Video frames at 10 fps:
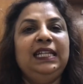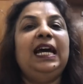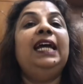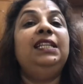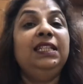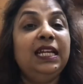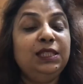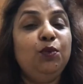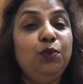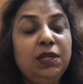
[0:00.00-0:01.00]
I think that's
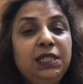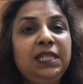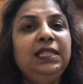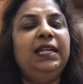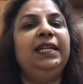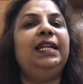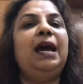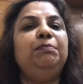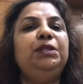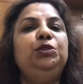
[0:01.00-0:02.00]
the worst thing that can
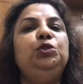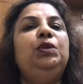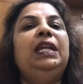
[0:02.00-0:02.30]
happen to you in